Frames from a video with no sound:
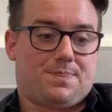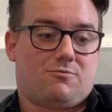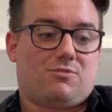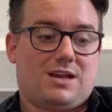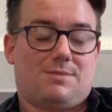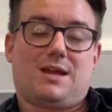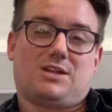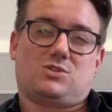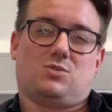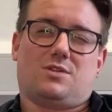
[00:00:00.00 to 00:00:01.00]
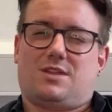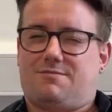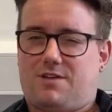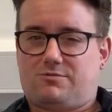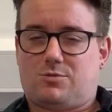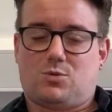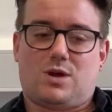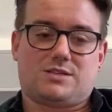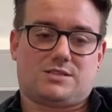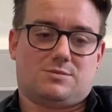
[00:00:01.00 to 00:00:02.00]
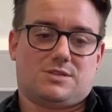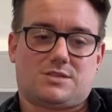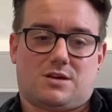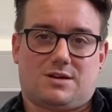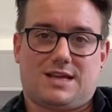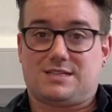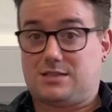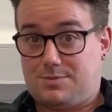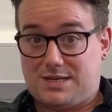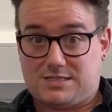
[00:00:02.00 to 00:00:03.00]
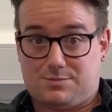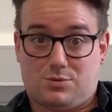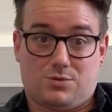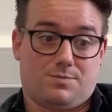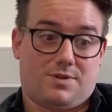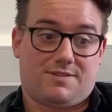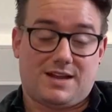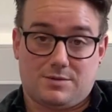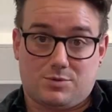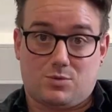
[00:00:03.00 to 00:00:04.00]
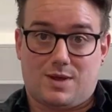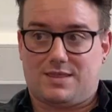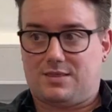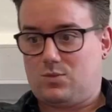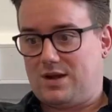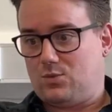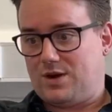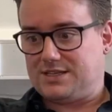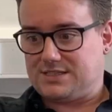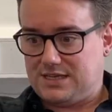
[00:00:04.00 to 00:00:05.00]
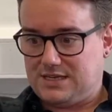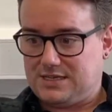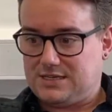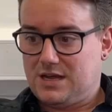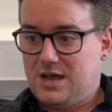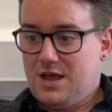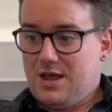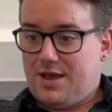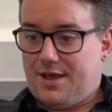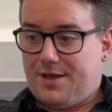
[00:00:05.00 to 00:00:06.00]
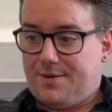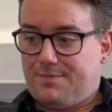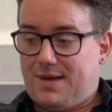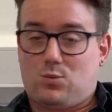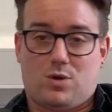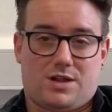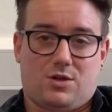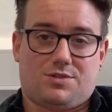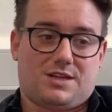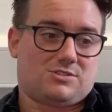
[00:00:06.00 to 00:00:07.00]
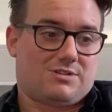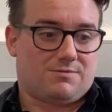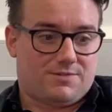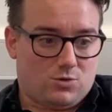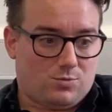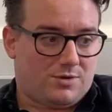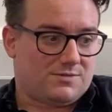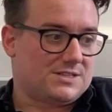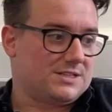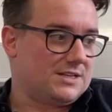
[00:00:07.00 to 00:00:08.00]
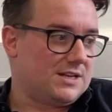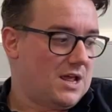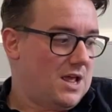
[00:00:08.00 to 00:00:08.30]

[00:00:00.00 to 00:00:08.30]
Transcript: really make sure that their vulnerable customers are getting the best support available when it's needed, and working on things around fuel poverty.